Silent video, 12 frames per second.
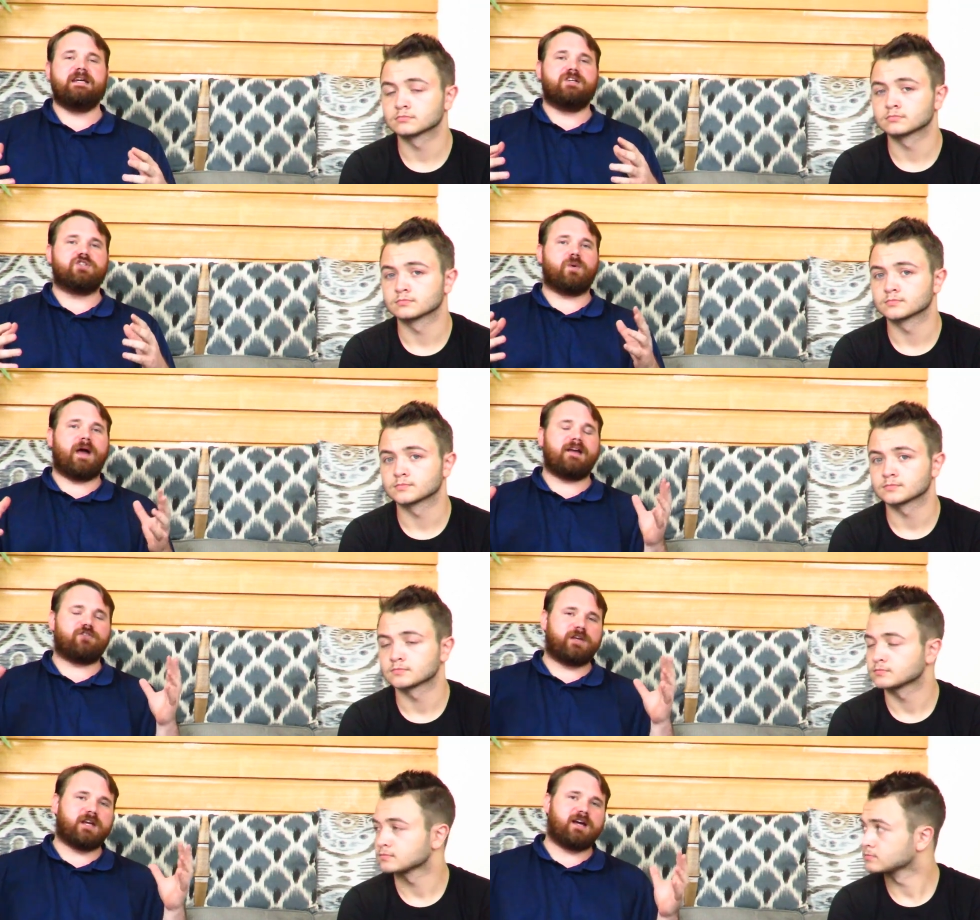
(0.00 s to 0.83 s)
Speaker 1: So I
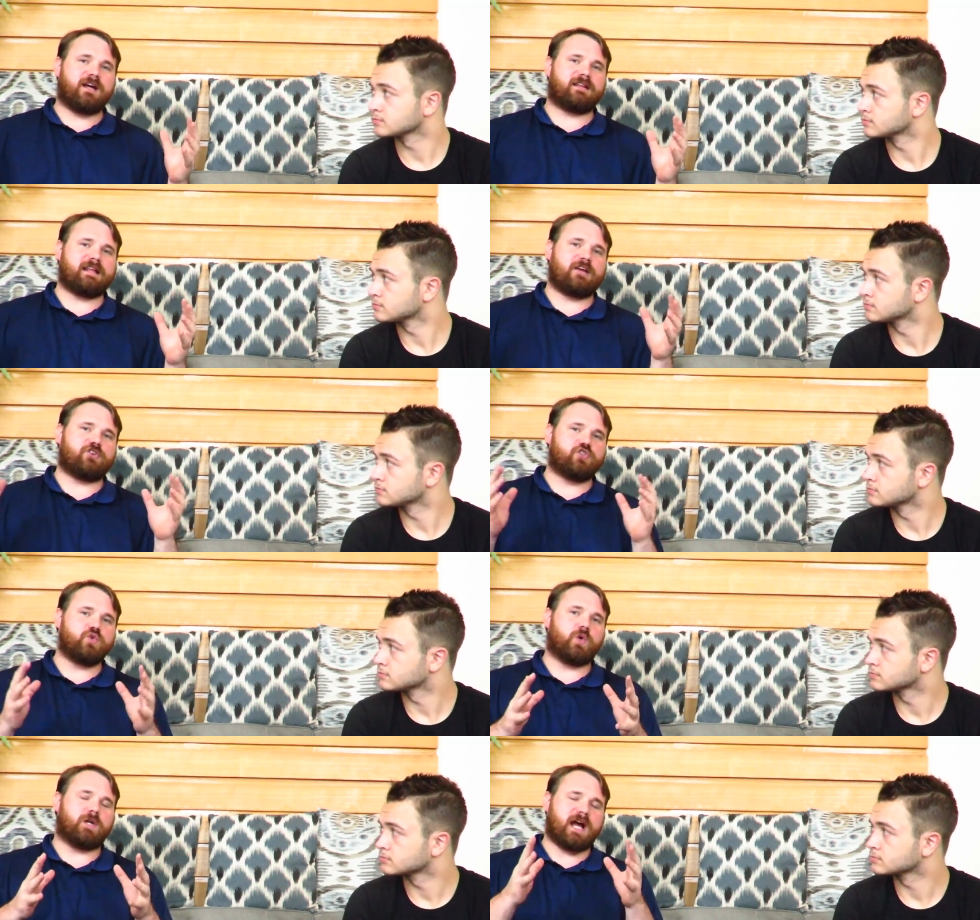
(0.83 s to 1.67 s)
actually cut that
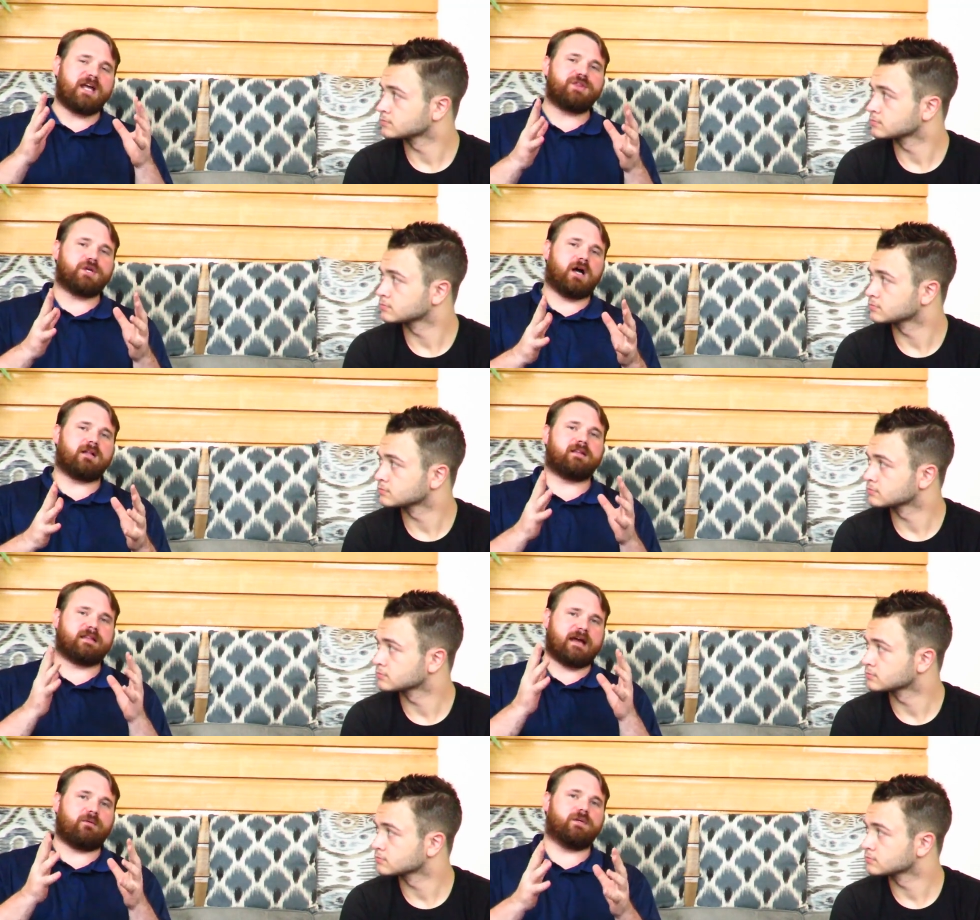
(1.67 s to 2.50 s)
short, and I thought
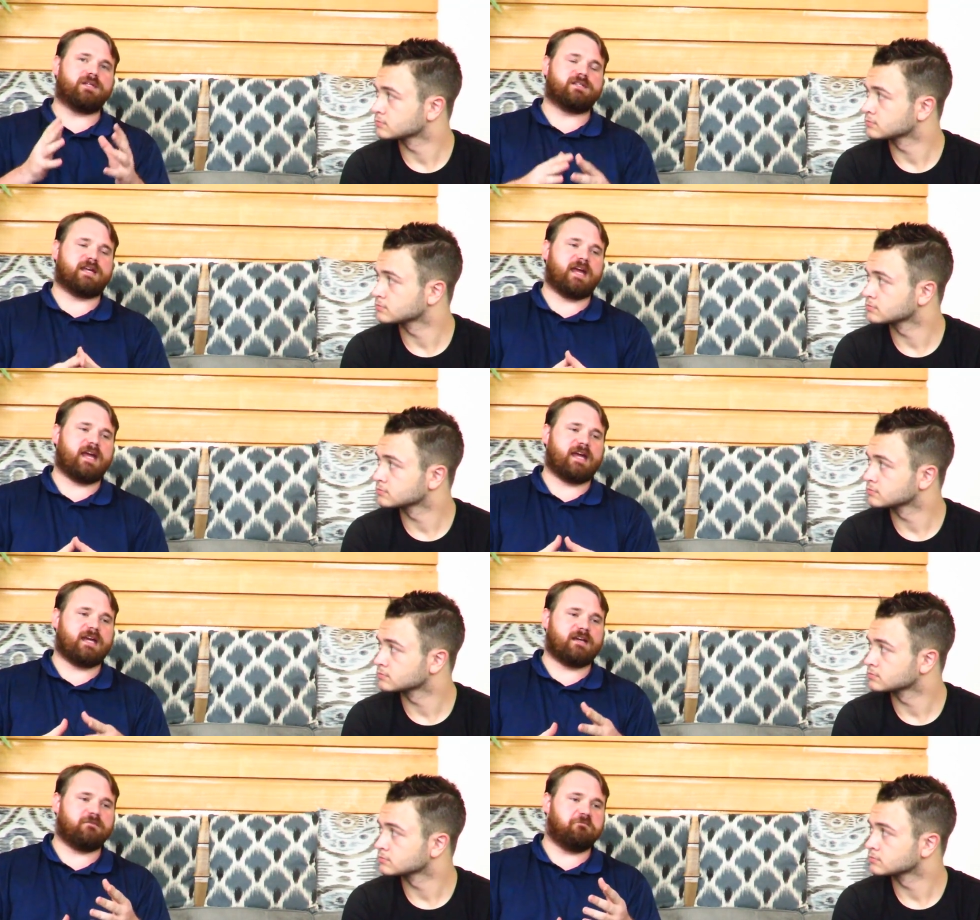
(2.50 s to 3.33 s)
that that was
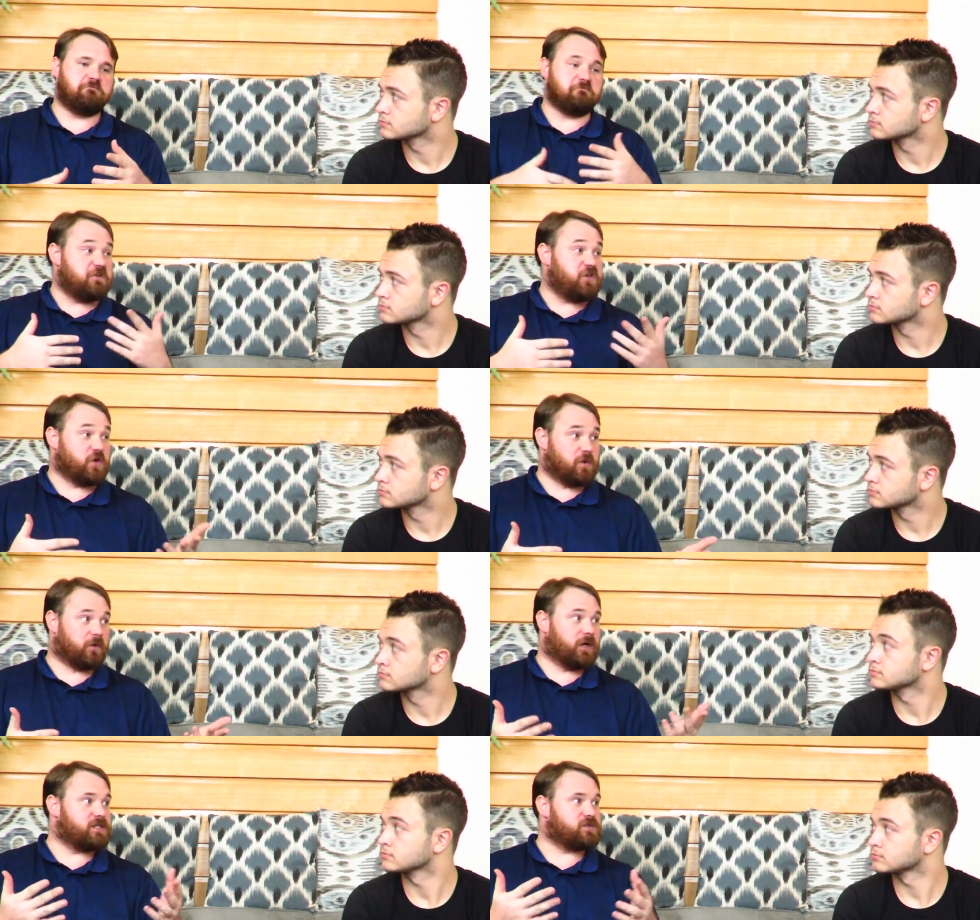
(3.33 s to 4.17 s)
a
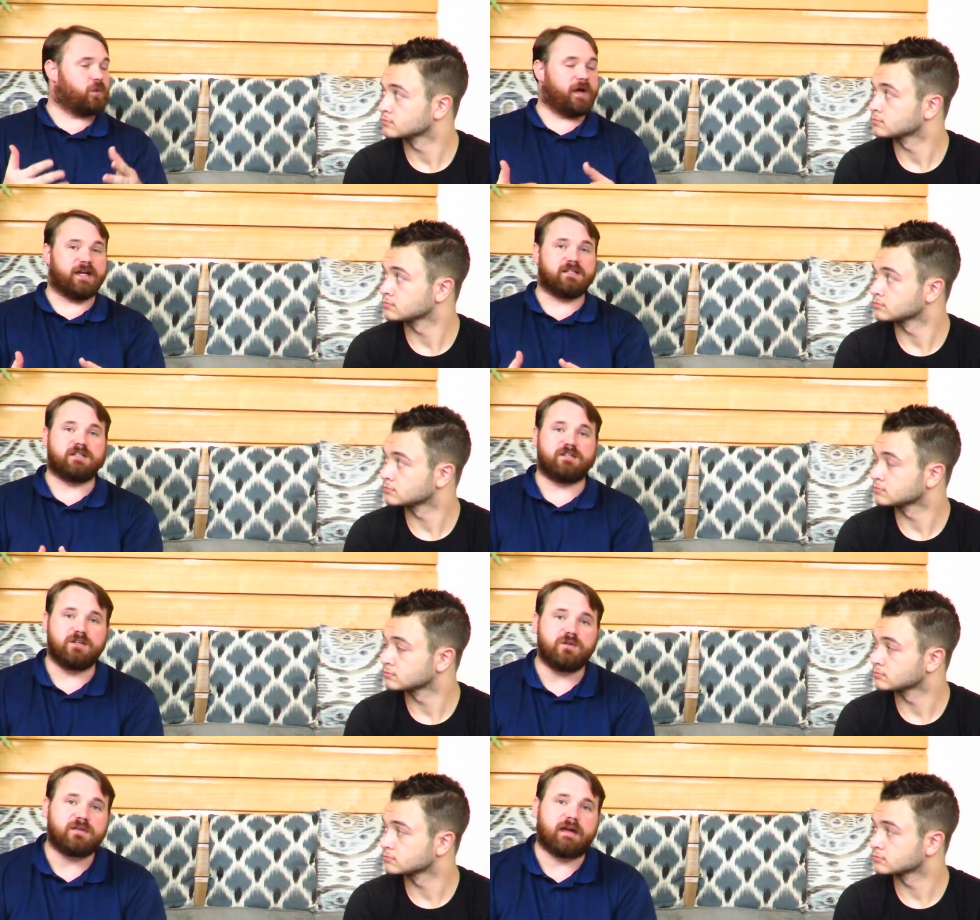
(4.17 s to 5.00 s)
humorous way to
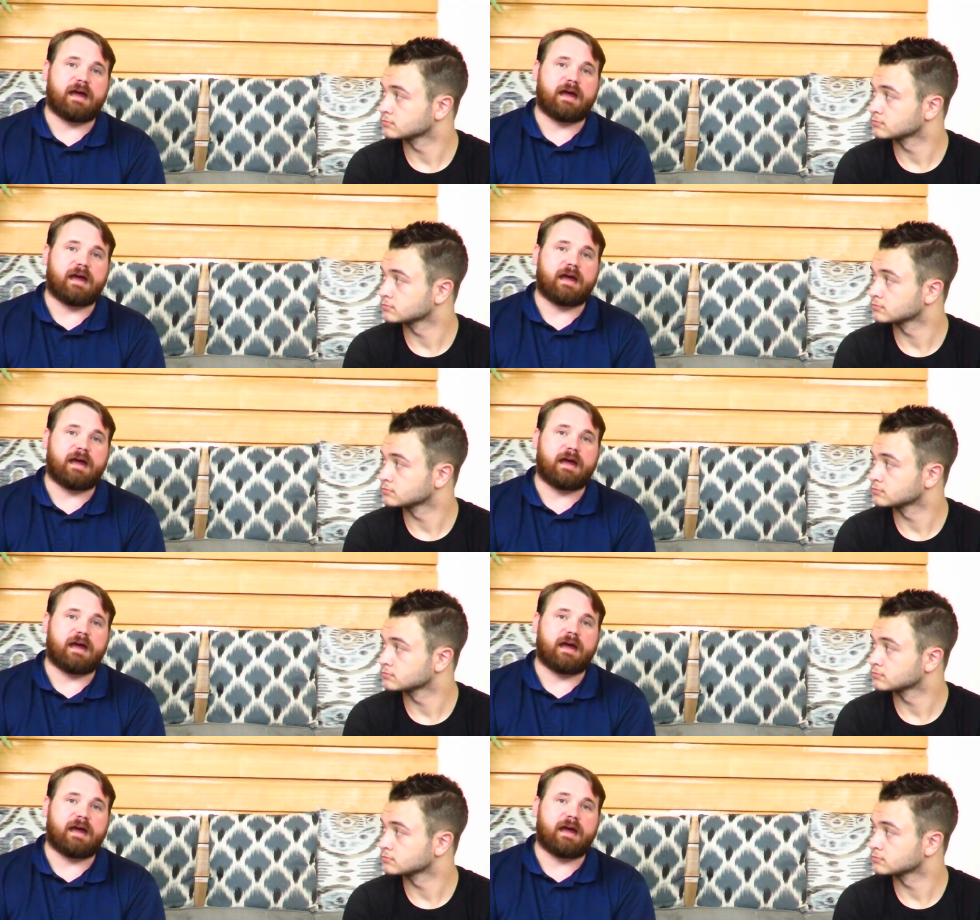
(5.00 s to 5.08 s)
do